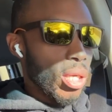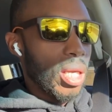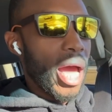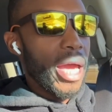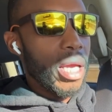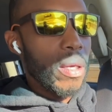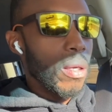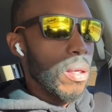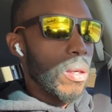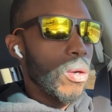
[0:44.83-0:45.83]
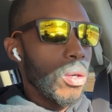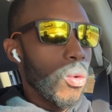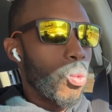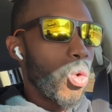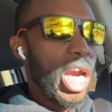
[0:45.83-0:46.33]
Like
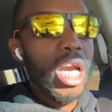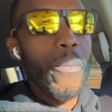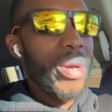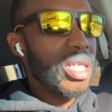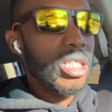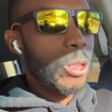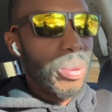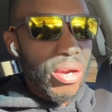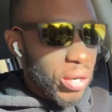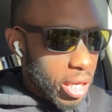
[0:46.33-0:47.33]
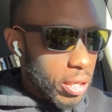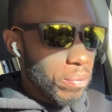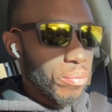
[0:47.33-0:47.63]
running a business, period.